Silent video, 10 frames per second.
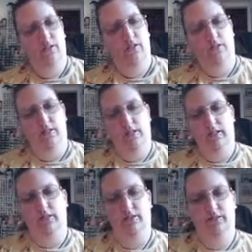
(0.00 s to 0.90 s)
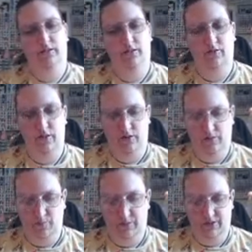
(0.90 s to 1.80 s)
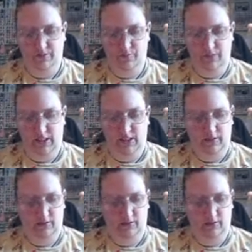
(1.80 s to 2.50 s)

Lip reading: that you cannot bounce back